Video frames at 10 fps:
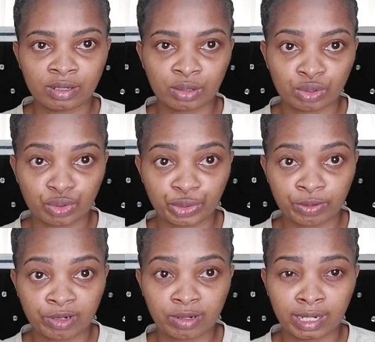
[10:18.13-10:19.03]
go to
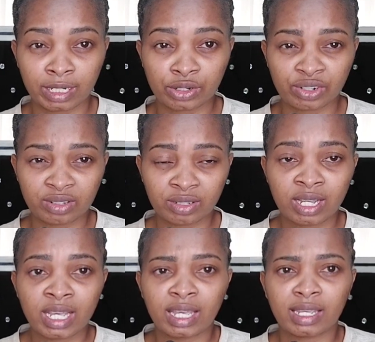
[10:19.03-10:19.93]
Home Collection.
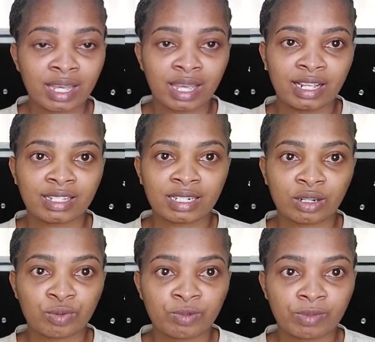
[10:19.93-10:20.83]
It's at
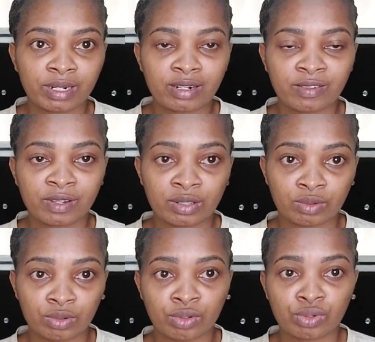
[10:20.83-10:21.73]
Lumumba Drive as you
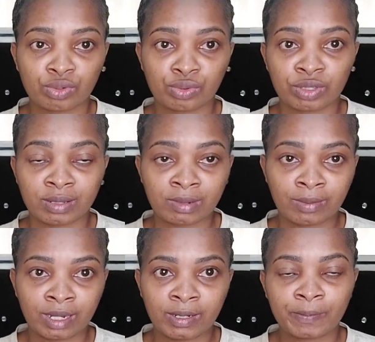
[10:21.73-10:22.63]
go to
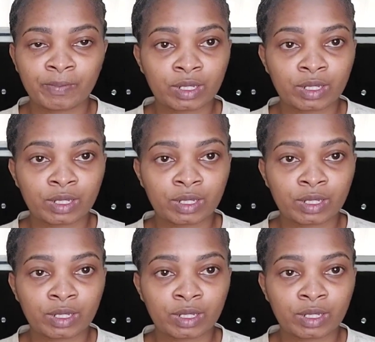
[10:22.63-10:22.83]
Zimmerman.